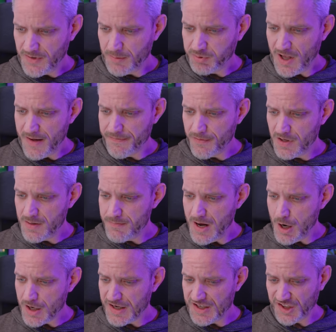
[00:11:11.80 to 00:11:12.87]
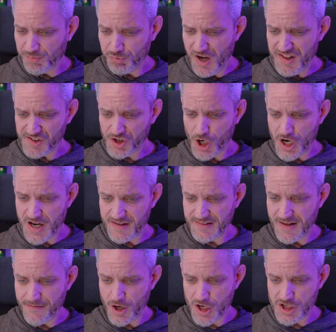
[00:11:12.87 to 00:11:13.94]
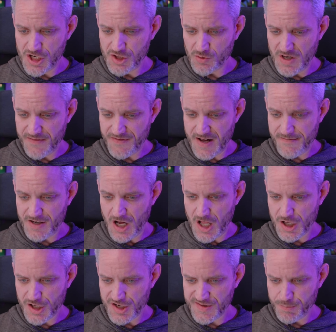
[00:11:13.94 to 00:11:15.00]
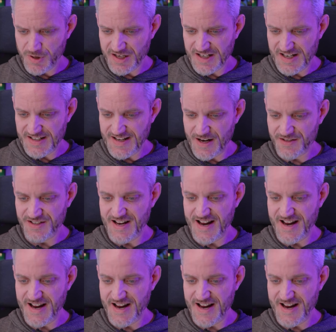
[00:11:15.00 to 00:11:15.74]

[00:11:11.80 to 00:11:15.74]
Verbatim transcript: if I apply for an American Express card, I save $125, bringing it down to